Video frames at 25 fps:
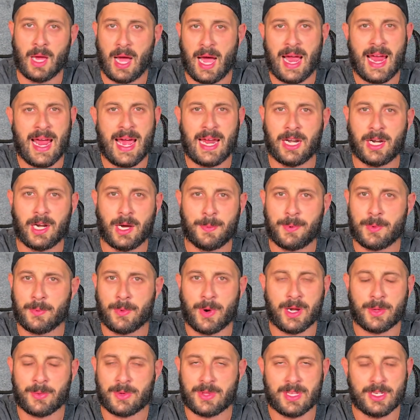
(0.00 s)
I had it up and
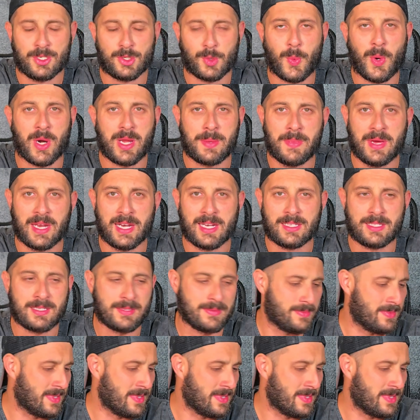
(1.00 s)
running within 20 minutes.